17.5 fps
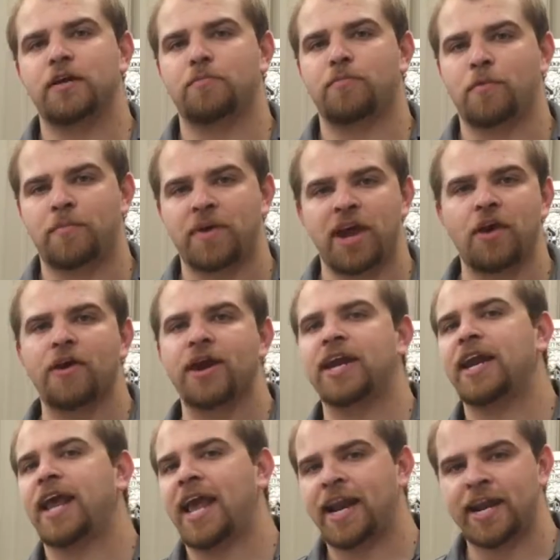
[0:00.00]
and
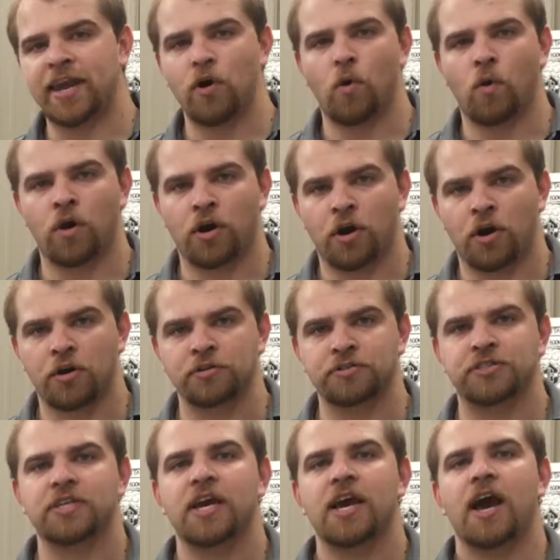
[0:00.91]
preparing any
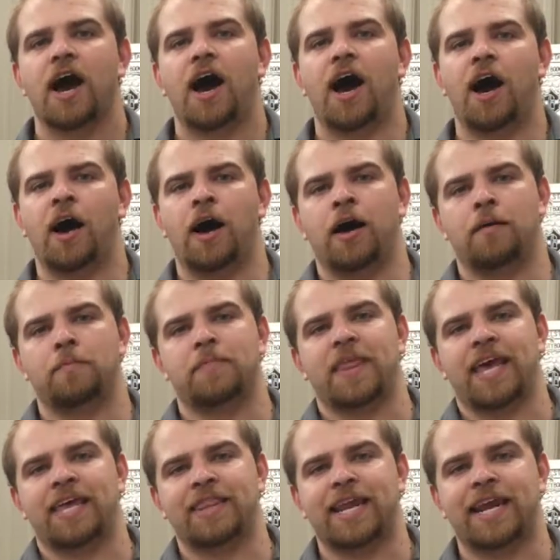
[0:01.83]
orders, and
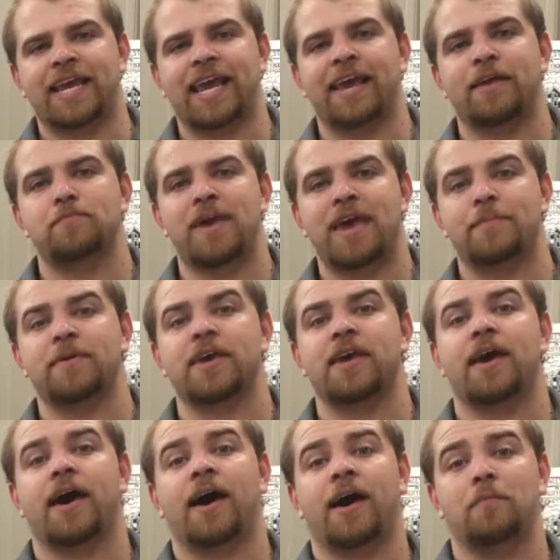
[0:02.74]
then again,
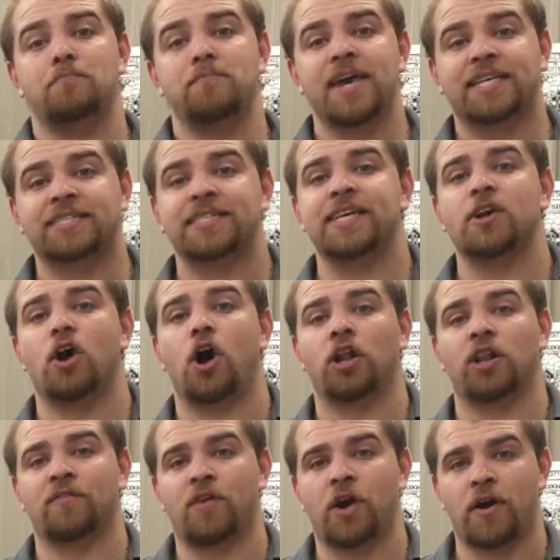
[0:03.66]
maybe mixing
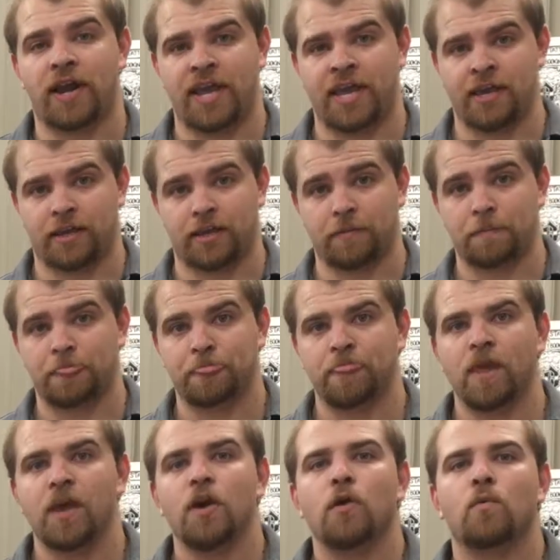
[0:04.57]
all of our ink.
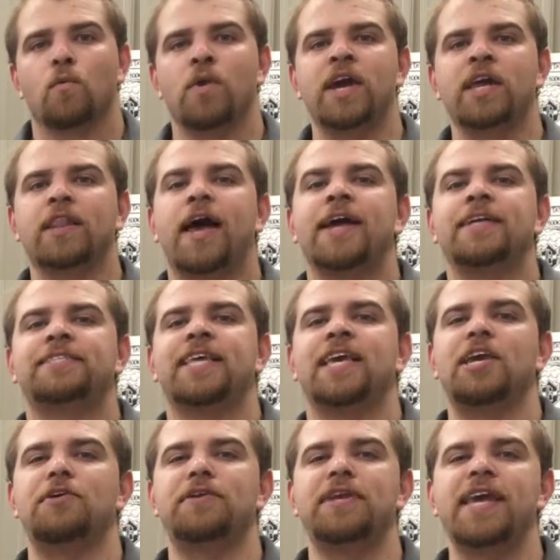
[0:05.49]
Realize
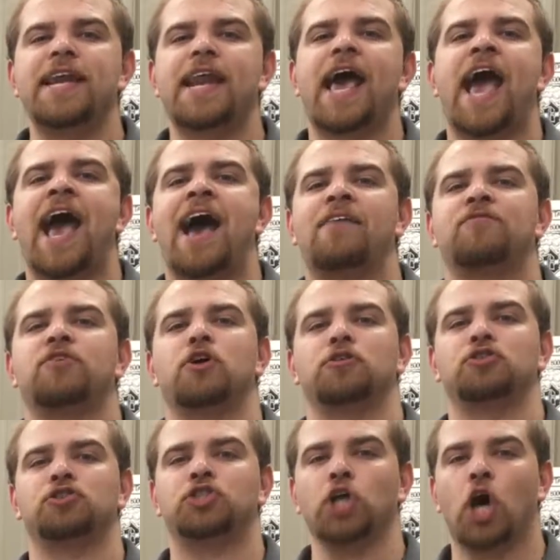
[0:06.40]
that you need to have
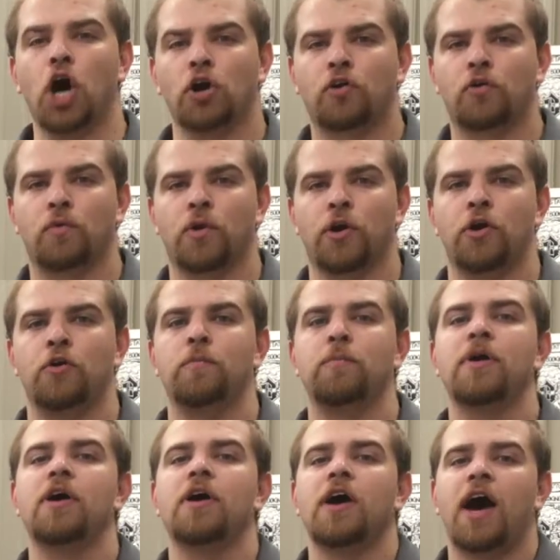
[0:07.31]
your dark
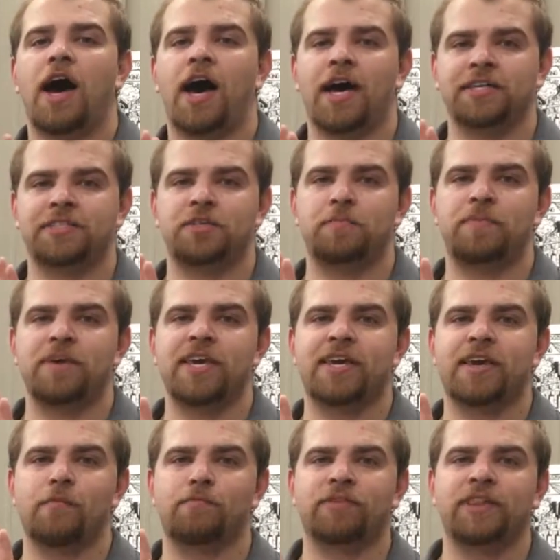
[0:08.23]
room to be
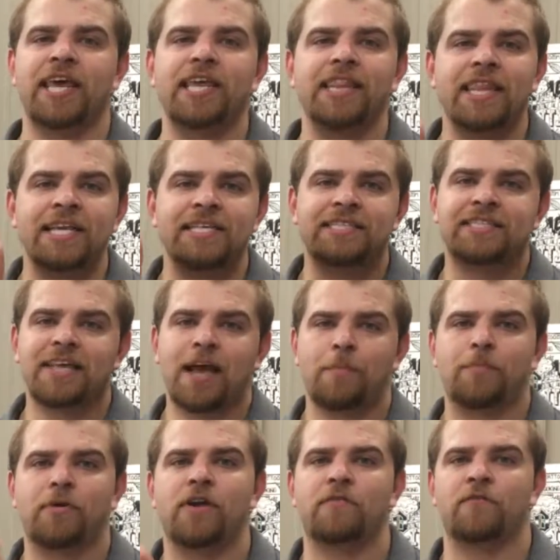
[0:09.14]
completely
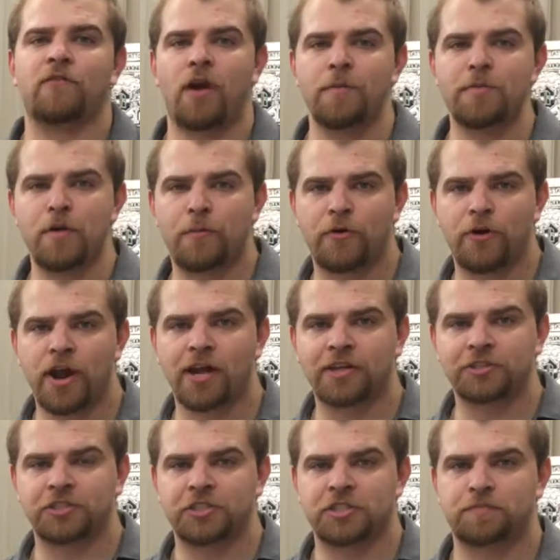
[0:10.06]
separate from your
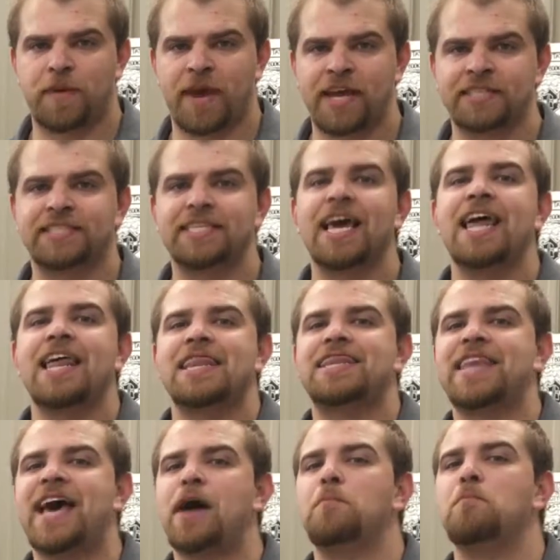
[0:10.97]
production space.
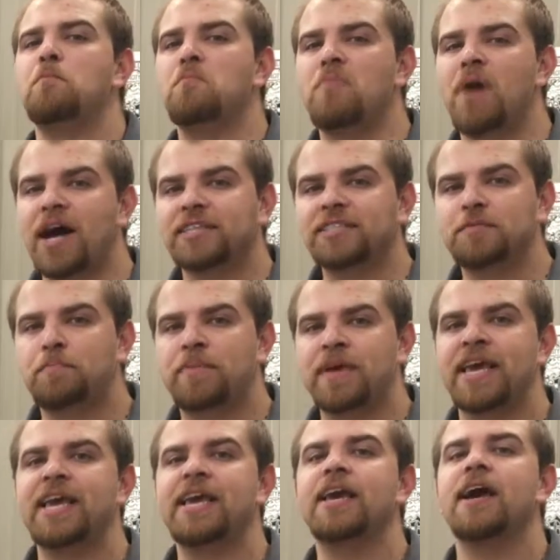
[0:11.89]
That must
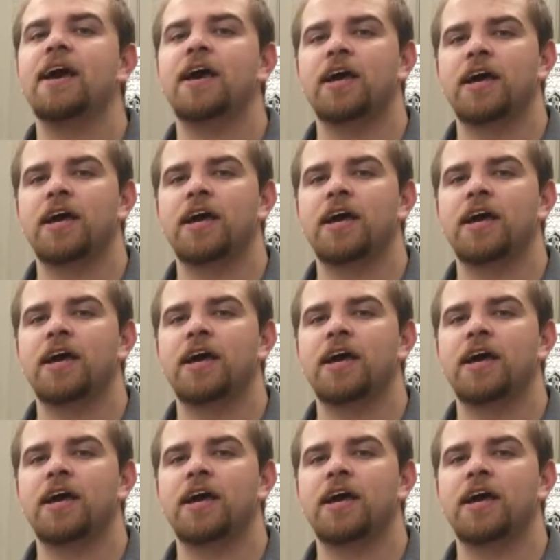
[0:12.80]
be